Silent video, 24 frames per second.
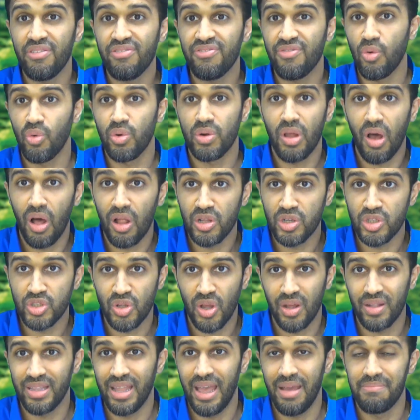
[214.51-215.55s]
$4
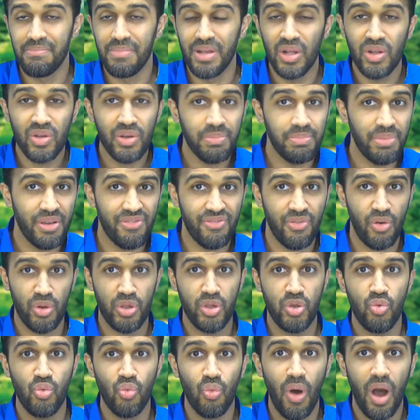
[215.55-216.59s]
on that milk before
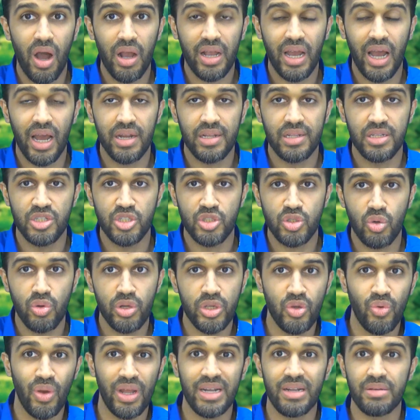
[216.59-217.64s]
you walk out of the store,
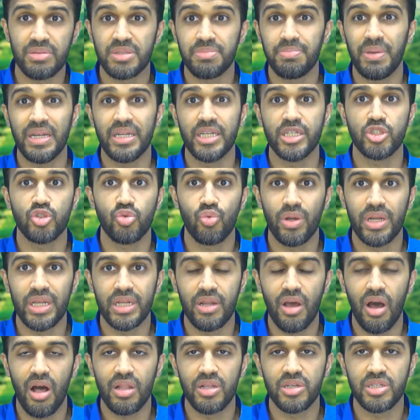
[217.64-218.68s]
you end up spending
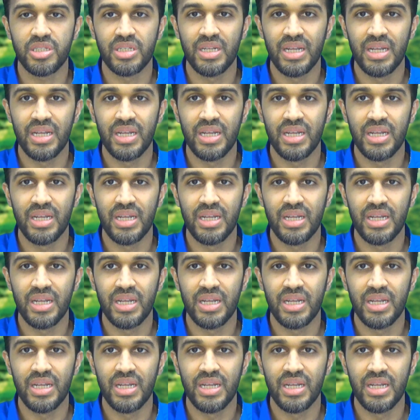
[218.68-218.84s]
$20.